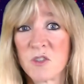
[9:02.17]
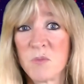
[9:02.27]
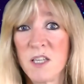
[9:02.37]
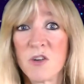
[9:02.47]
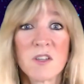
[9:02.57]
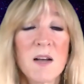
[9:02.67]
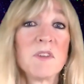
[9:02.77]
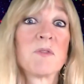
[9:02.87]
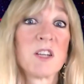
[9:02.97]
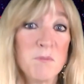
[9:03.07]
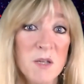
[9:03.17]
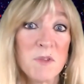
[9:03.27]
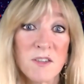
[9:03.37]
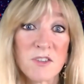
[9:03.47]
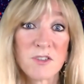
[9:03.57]
to be your level of
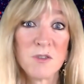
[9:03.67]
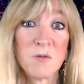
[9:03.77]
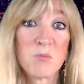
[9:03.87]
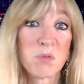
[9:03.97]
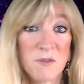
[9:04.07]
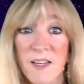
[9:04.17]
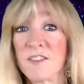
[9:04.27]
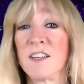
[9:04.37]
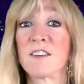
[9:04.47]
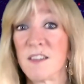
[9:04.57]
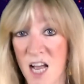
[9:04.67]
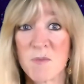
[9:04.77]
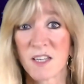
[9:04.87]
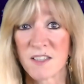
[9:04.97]
commitment to preventing climate